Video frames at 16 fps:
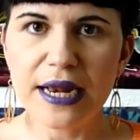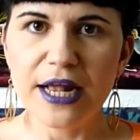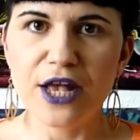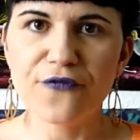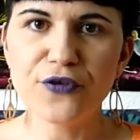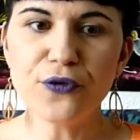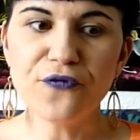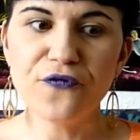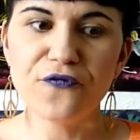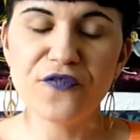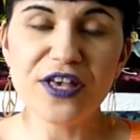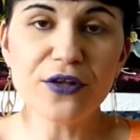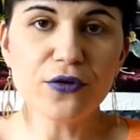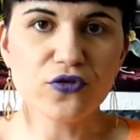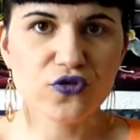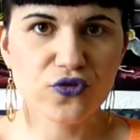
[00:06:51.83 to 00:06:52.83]
If you
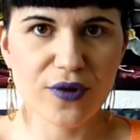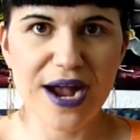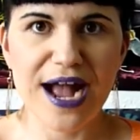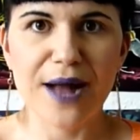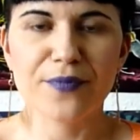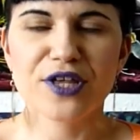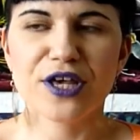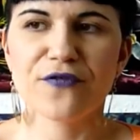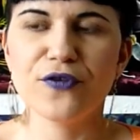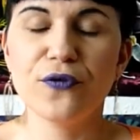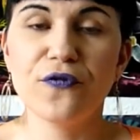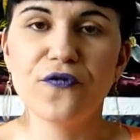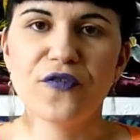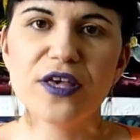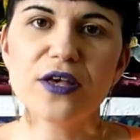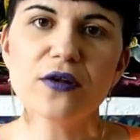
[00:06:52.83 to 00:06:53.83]
feel trapped, if you
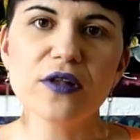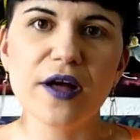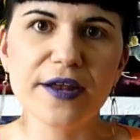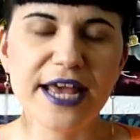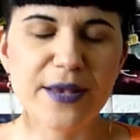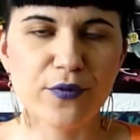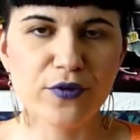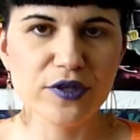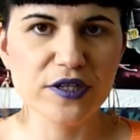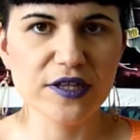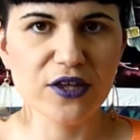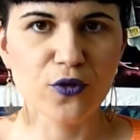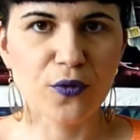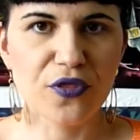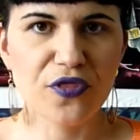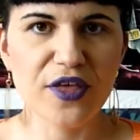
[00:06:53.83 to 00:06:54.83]
feel unable to
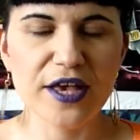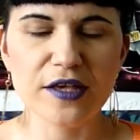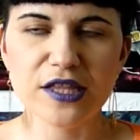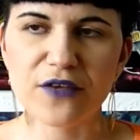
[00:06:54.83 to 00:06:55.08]
deal with things,